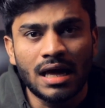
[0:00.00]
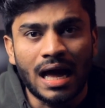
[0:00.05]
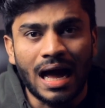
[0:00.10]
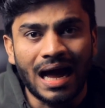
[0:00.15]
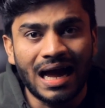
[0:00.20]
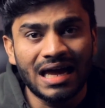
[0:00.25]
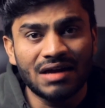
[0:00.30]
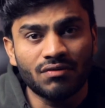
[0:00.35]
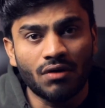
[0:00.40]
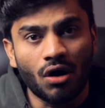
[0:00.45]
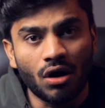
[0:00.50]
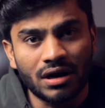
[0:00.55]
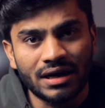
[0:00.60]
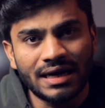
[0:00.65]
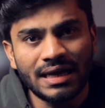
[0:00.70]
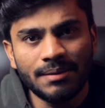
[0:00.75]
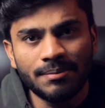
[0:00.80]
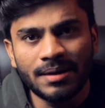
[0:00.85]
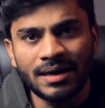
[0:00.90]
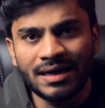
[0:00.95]
I have
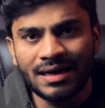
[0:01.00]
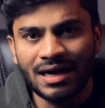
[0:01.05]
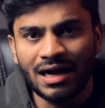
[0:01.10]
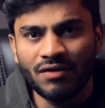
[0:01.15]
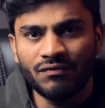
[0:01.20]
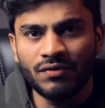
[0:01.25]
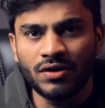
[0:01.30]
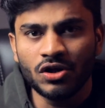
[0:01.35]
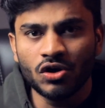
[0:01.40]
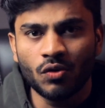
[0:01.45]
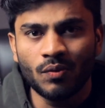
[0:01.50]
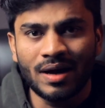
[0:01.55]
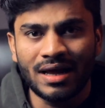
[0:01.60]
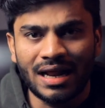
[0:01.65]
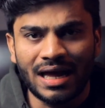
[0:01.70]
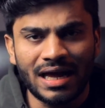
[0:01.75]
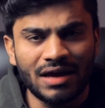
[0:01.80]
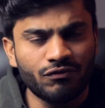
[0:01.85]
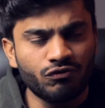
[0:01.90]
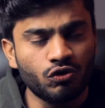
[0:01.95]
already made a video where
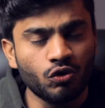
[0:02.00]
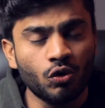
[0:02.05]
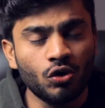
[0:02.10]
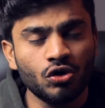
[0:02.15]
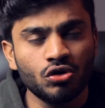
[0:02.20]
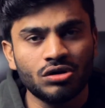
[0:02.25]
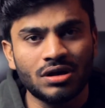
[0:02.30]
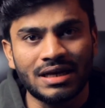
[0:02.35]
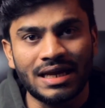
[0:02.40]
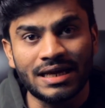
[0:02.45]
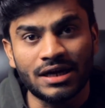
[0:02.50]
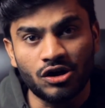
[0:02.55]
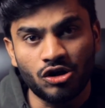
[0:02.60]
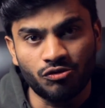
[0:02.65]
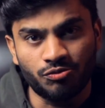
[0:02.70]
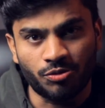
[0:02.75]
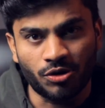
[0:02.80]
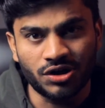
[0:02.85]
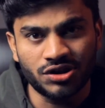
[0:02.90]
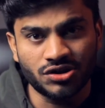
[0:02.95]
I have told you the
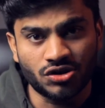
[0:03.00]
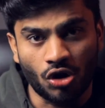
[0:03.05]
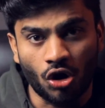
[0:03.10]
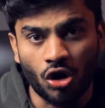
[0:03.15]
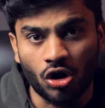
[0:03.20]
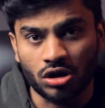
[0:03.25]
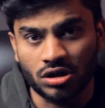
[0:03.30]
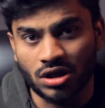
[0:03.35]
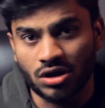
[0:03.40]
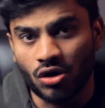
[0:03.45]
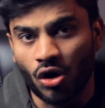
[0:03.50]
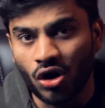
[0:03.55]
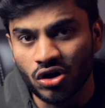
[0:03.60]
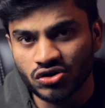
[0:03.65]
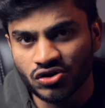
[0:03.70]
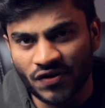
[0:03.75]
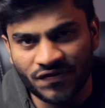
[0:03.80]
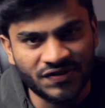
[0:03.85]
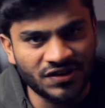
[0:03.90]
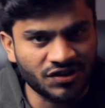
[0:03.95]
negative points or the
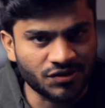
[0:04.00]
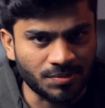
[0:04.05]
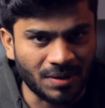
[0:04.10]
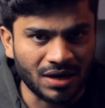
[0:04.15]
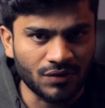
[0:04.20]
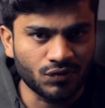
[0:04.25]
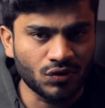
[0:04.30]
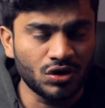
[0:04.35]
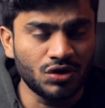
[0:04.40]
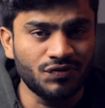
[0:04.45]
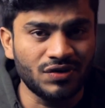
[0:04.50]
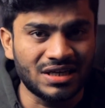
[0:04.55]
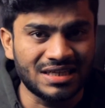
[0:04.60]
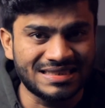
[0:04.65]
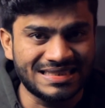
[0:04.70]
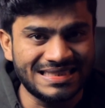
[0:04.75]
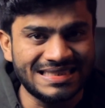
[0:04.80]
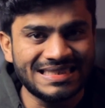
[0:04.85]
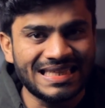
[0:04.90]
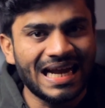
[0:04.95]
cons of this smartphone. If you wanna
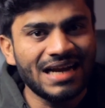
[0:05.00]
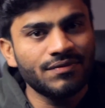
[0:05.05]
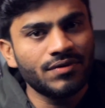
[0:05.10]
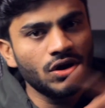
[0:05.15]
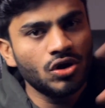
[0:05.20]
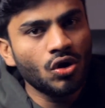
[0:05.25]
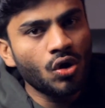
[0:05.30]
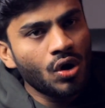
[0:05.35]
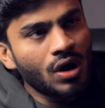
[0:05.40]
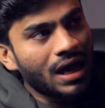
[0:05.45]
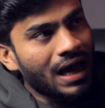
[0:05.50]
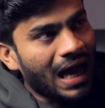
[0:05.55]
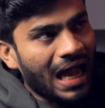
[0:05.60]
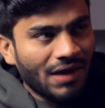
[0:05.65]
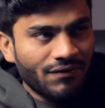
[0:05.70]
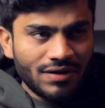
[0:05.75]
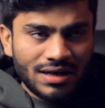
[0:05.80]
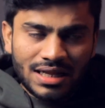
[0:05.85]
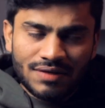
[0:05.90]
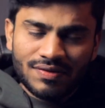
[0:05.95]
see that video, I
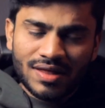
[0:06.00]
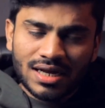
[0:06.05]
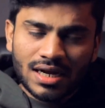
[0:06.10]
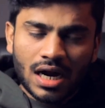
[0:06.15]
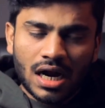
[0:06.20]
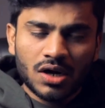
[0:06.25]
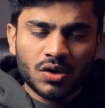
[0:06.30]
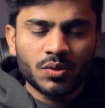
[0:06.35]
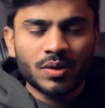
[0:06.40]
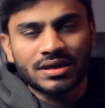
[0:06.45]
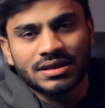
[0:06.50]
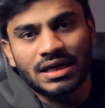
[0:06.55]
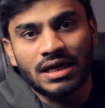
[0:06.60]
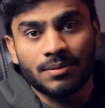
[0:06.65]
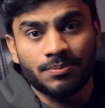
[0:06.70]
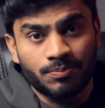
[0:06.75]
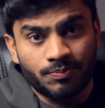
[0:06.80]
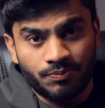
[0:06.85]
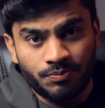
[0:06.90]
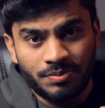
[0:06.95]
will leave the card over
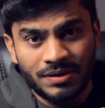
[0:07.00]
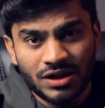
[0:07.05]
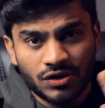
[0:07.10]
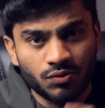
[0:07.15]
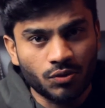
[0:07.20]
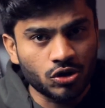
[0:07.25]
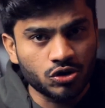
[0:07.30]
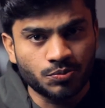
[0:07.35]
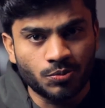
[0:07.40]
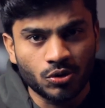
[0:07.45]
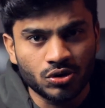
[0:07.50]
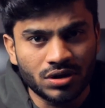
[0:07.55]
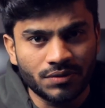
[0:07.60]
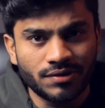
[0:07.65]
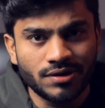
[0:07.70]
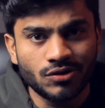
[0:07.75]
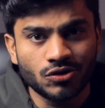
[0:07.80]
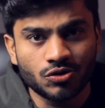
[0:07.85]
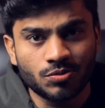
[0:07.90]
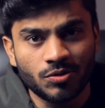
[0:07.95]
there. Please watch both the
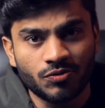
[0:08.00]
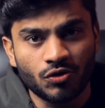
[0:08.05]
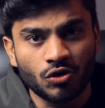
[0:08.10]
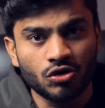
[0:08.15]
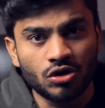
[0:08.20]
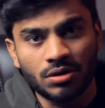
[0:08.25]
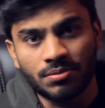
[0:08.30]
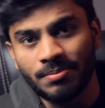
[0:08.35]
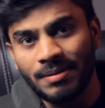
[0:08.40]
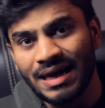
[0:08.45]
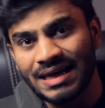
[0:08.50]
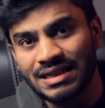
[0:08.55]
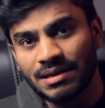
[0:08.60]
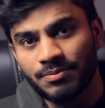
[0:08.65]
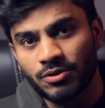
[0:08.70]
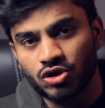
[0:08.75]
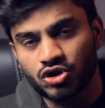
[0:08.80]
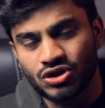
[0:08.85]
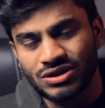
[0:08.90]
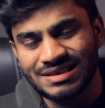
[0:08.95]
videos before you make the
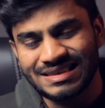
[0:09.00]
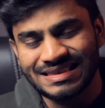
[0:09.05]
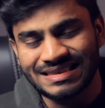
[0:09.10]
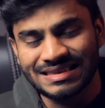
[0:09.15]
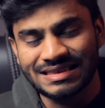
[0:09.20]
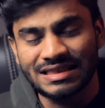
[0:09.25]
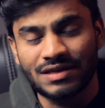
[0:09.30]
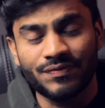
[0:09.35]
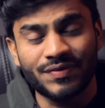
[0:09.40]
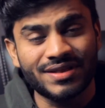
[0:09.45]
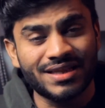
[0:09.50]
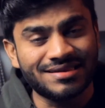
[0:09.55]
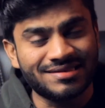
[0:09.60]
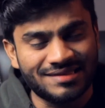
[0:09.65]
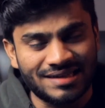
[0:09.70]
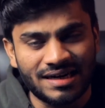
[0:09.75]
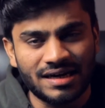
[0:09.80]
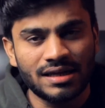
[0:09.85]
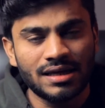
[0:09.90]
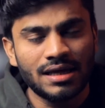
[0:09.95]
purchase decision. With that
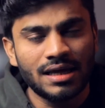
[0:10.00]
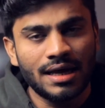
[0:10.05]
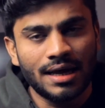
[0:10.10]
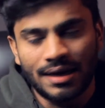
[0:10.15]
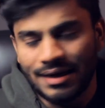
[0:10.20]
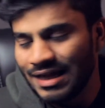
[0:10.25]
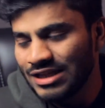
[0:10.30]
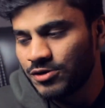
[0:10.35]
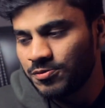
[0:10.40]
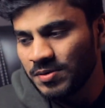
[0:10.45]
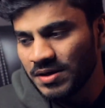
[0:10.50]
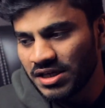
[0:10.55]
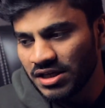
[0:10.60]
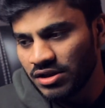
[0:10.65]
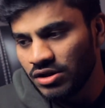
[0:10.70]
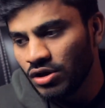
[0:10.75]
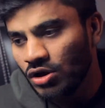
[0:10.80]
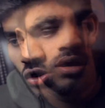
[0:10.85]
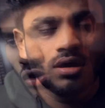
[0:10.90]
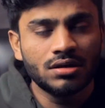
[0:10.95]
said, let's
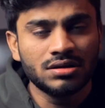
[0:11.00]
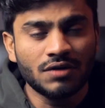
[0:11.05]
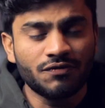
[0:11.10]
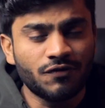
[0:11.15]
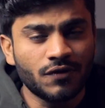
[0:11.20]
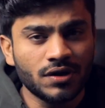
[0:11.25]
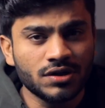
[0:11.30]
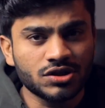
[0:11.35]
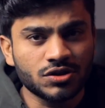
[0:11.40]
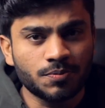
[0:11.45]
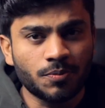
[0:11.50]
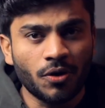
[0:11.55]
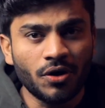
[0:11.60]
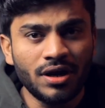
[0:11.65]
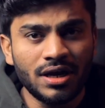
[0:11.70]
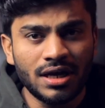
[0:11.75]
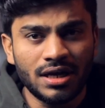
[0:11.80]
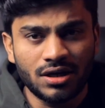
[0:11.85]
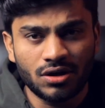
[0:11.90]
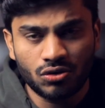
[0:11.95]
begin. The first
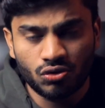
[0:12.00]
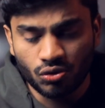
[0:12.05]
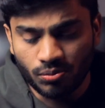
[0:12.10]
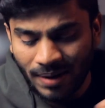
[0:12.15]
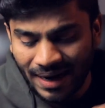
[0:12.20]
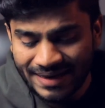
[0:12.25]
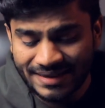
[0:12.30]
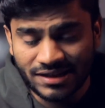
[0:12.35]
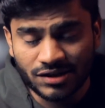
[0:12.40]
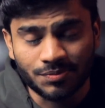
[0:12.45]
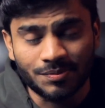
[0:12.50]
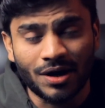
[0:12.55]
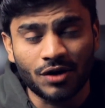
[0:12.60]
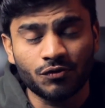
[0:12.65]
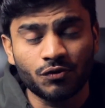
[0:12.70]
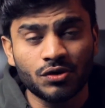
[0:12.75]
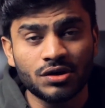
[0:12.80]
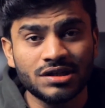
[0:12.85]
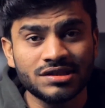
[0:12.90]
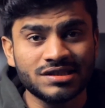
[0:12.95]
point to buy this
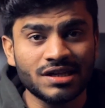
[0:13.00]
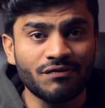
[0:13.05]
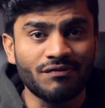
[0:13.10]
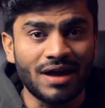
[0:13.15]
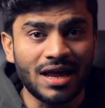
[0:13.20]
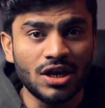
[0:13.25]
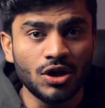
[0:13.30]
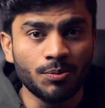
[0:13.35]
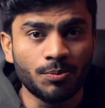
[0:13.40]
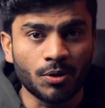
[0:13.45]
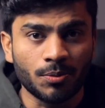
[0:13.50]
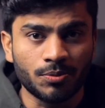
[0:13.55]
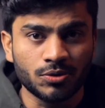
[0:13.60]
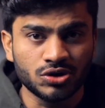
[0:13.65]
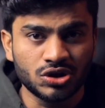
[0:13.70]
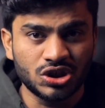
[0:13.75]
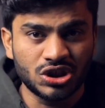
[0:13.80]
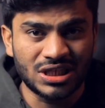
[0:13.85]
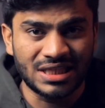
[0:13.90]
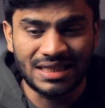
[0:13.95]
smartphone is the value
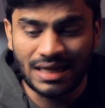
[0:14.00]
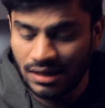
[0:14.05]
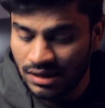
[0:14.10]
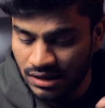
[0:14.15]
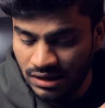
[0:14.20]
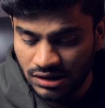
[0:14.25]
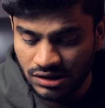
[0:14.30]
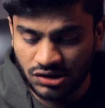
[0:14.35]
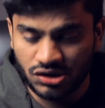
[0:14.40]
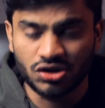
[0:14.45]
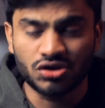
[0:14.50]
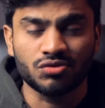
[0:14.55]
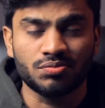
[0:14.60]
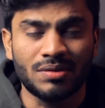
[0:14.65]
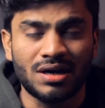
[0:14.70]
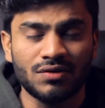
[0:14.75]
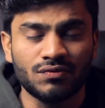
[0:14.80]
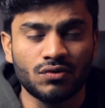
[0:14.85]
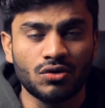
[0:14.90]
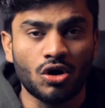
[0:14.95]
proposition that this
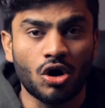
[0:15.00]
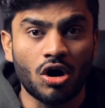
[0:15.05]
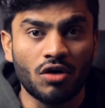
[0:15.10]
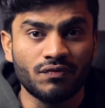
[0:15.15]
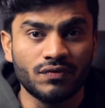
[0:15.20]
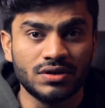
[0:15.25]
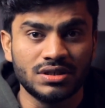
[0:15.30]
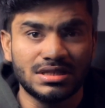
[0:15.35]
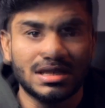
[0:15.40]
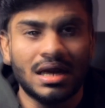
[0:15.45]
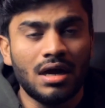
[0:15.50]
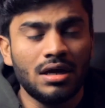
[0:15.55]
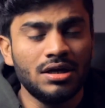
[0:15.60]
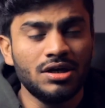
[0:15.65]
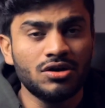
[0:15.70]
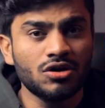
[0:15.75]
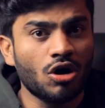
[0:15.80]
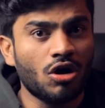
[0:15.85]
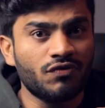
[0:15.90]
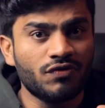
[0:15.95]
smartphone offers.
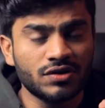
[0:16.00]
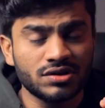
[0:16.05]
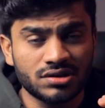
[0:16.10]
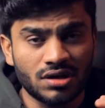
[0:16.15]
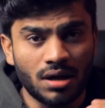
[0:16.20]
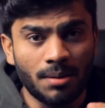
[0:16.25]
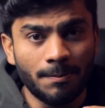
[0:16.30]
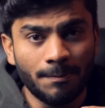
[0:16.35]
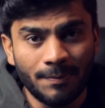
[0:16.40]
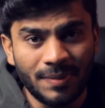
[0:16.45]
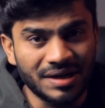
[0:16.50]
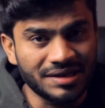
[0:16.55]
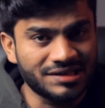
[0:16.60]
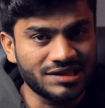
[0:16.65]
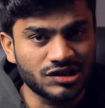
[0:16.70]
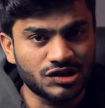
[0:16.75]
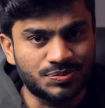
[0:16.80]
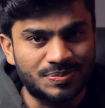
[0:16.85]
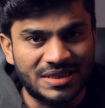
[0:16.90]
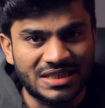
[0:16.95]
It offers
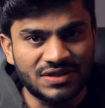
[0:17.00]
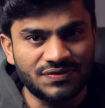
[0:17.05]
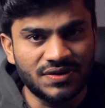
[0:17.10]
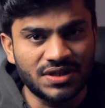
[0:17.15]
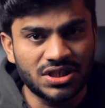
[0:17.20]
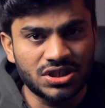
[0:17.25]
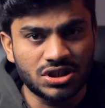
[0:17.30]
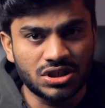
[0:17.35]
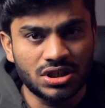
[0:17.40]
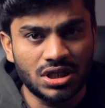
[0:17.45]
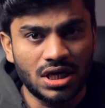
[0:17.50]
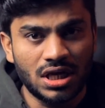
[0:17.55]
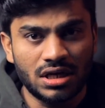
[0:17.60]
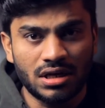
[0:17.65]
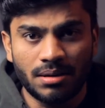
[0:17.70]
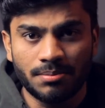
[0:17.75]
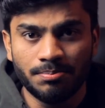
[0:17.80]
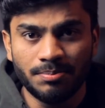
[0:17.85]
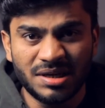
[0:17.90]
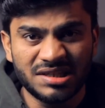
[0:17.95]
amazing specification and
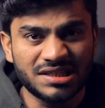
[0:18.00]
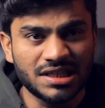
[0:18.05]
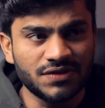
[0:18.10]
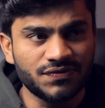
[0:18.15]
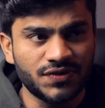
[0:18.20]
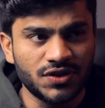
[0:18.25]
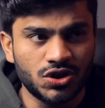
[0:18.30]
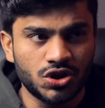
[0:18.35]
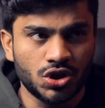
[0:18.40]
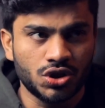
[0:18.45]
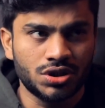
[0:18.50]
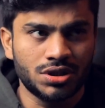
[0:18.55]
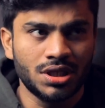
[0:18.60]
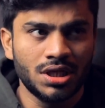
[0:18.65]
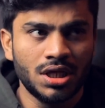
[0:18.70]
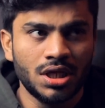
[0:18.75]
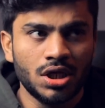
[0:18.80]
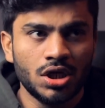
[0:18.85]
amazing features.